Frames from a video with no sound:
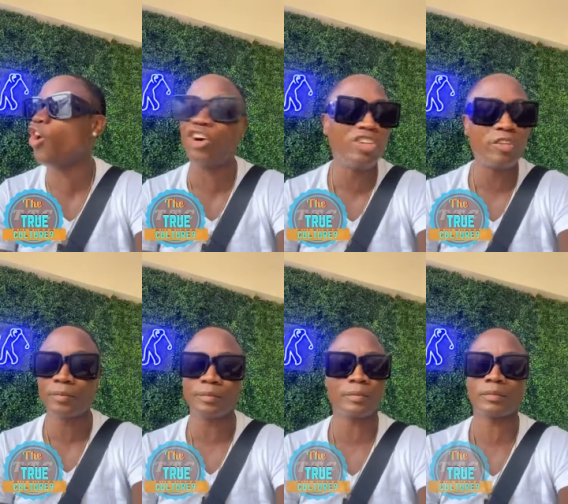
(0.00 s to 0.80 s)
None.
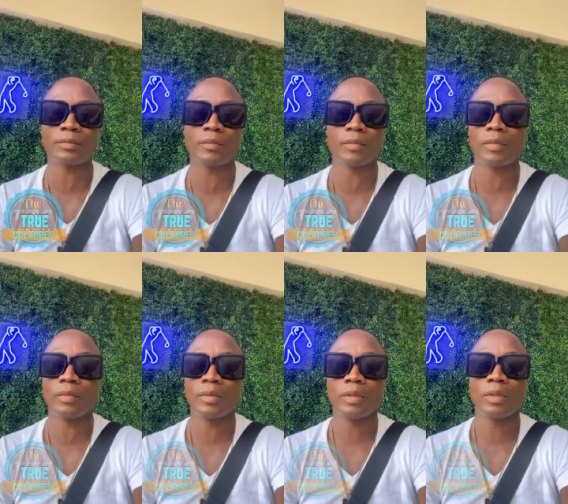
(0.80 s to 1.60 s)

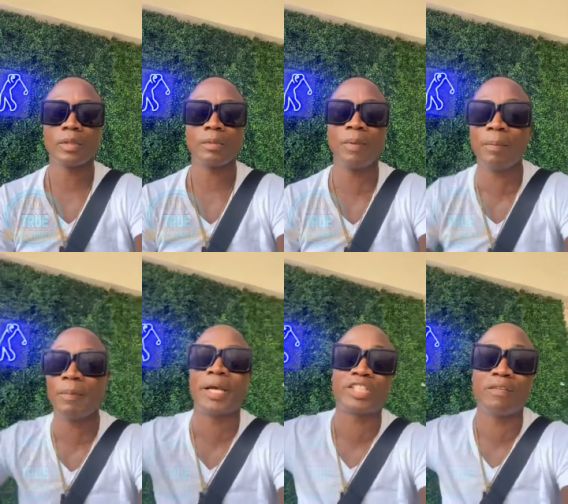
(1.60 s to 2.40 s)

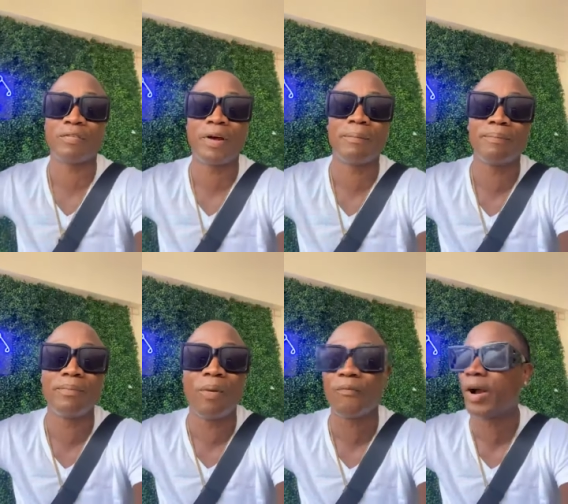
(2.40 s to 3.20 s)
People may travel
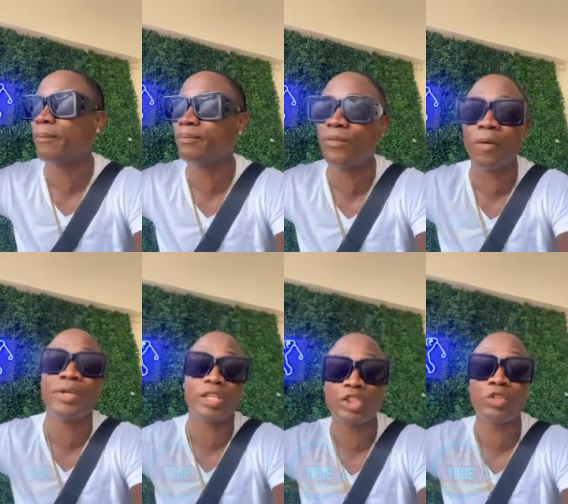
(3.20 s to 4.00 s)
from, from
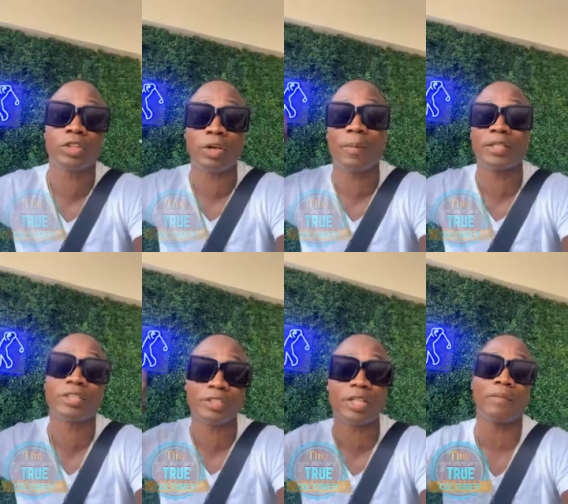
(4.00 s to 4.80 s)
MoBay straight to
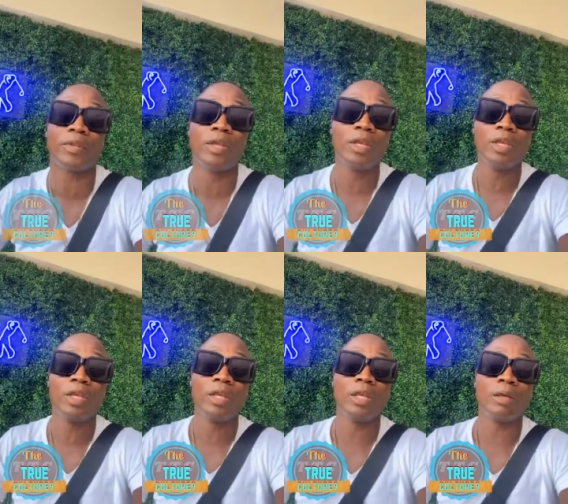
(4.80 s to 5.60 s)
Manchester.
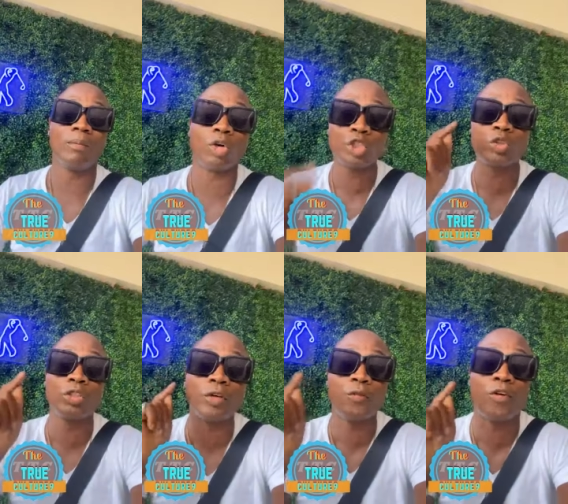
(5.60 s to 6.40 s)
Or
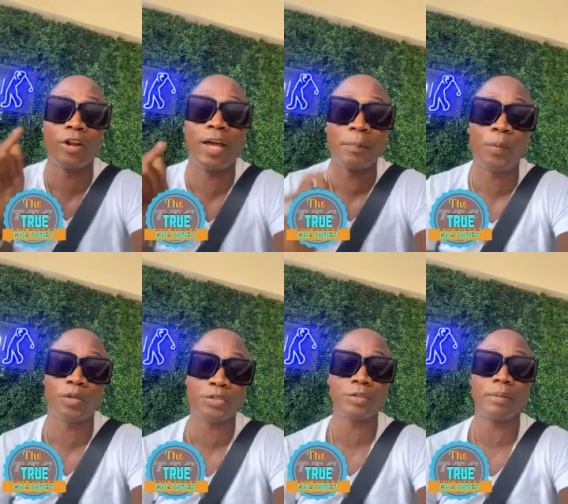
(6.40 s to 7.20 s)
three to four light
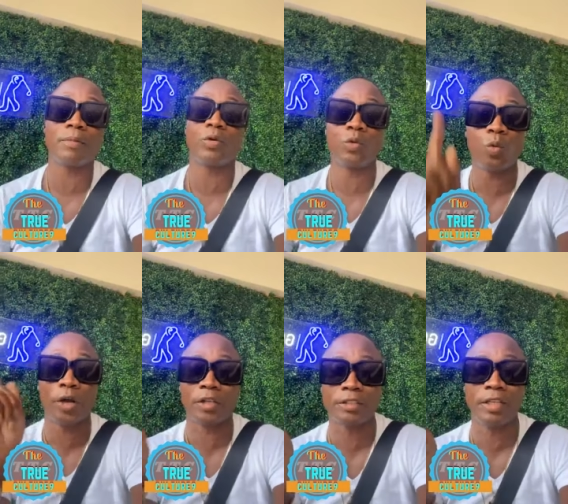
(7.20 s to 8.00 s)
posts.
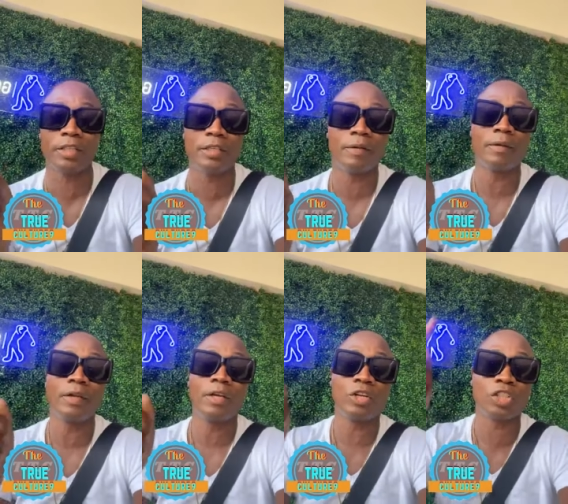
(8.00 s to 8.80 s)
One a tilt,
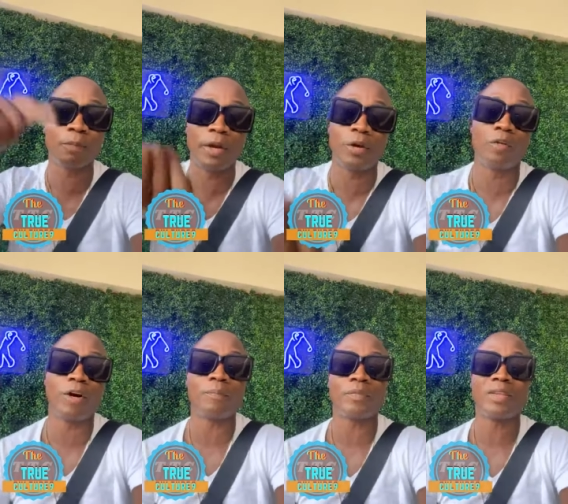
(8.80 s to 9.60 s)
just bend
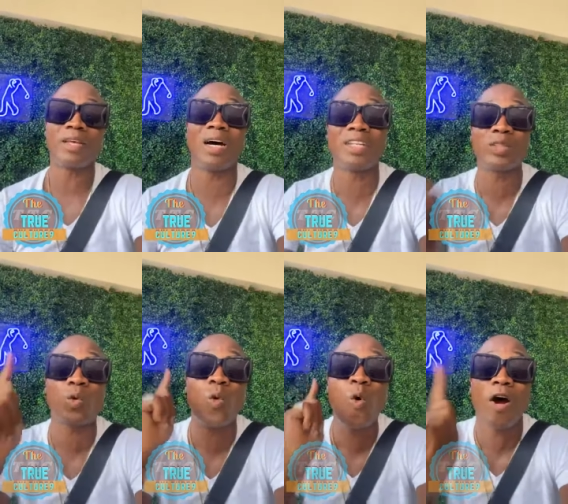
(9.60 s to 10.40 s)
over. And not
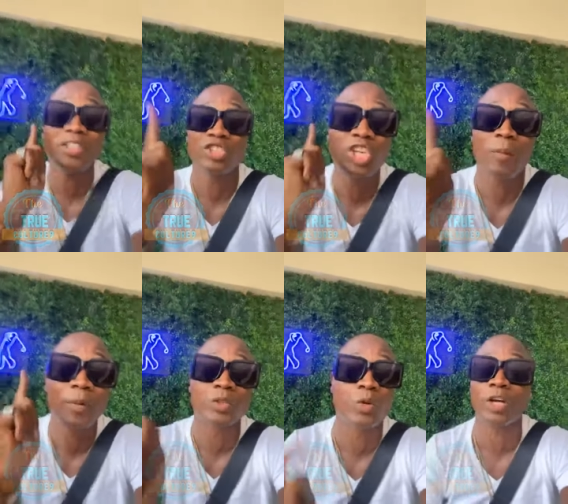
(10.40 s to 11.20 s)
one
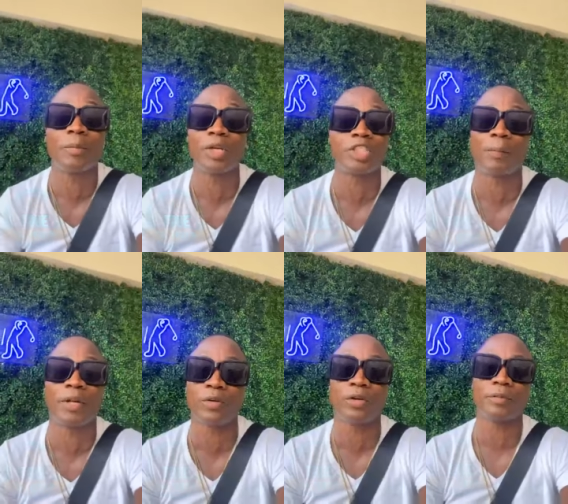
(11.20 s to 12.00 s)
JPS worker coming to in a
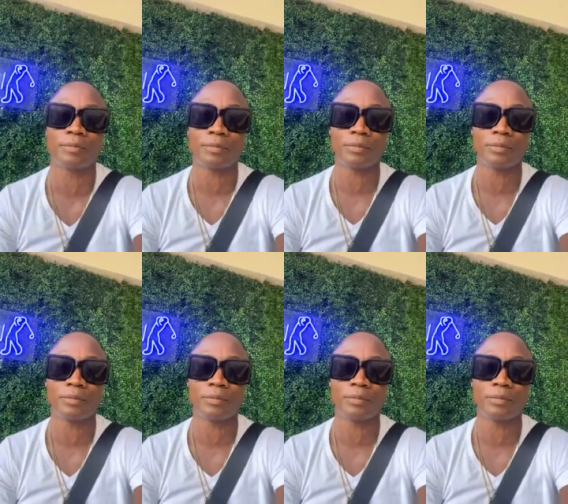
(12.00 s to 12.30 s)
sip on the road.